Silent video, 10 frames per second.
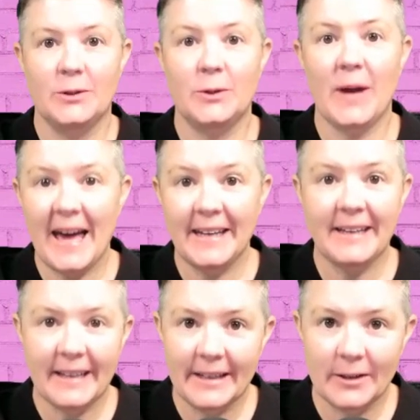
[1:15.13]
To add,
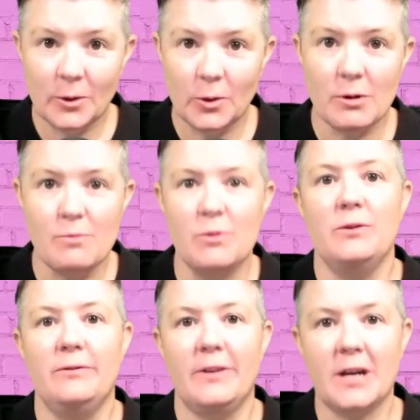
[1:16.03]
edit, or
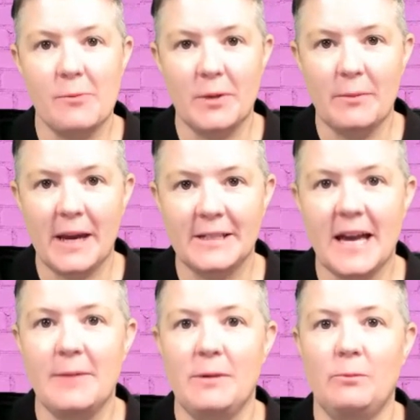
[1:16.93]
remove a company page
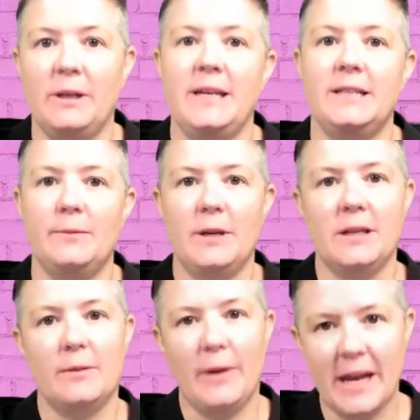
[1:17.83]
admin, we need to be in
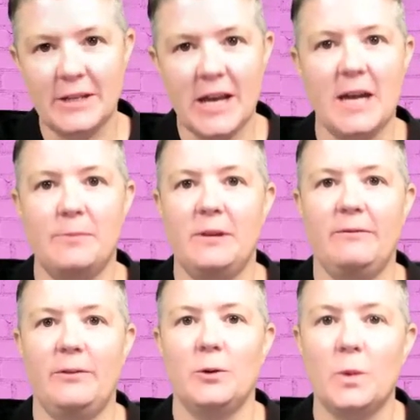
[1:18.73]
the page admin admin
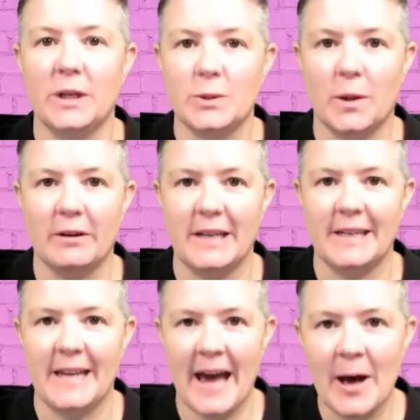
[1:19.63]
view, which we're
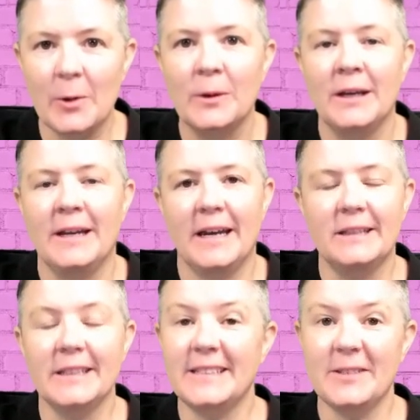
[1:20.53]
in now. And
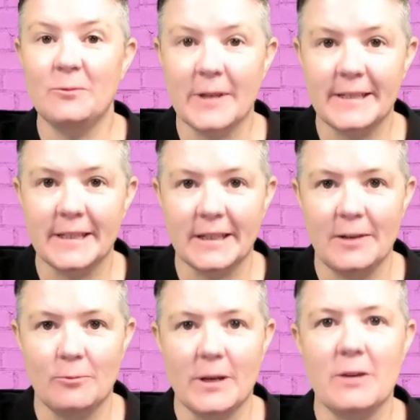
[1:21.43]
LinkedIn
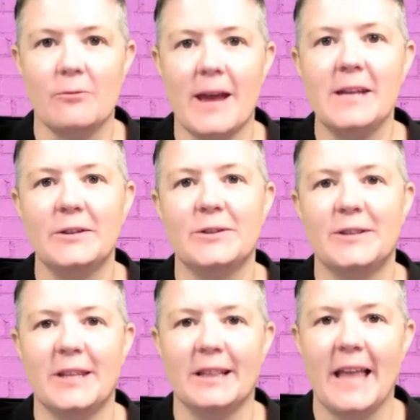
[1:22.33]
recently
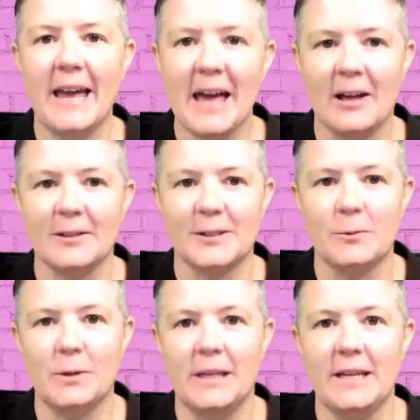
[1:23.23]
rearranged the layout. So
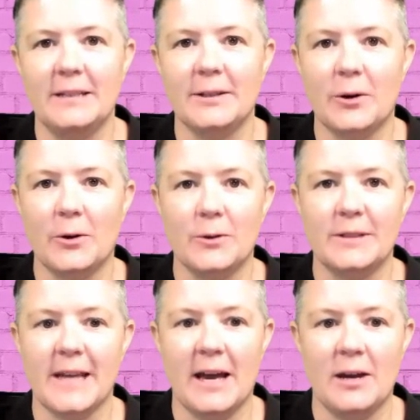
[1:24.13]
we need to go
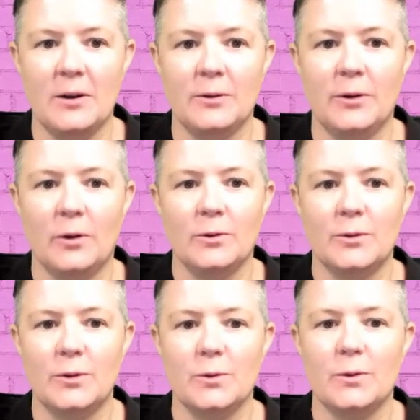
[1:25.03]
down
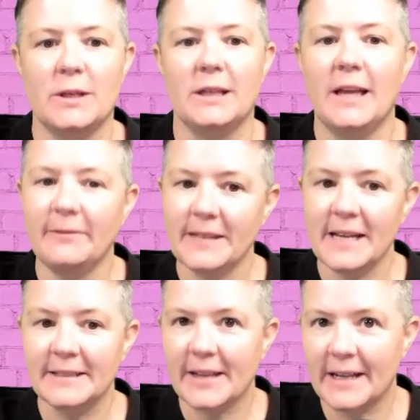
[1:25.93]
onto the left
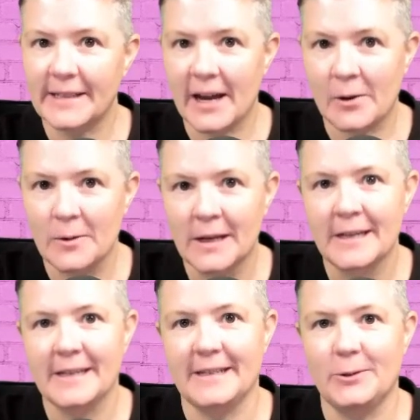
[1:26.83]
hand side now
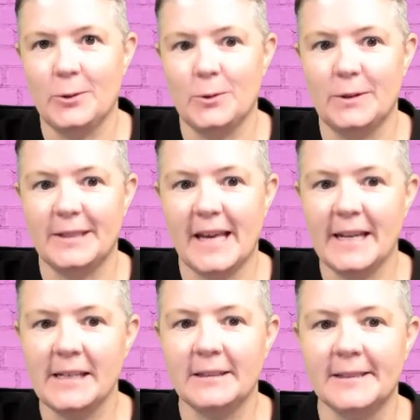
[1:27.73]
into
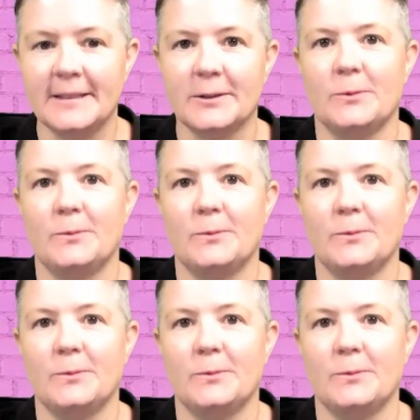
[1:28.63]
settings.